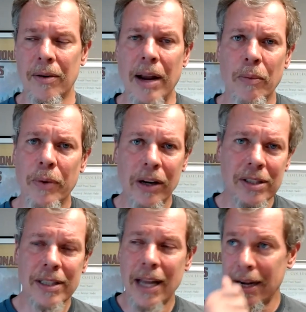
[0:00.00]
right? We are
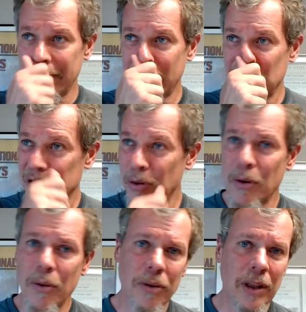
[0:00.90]
standing for
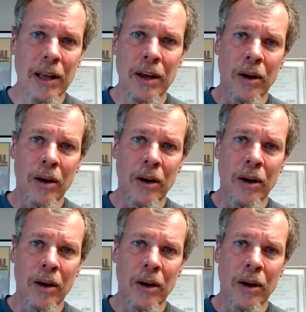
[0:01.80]
truth.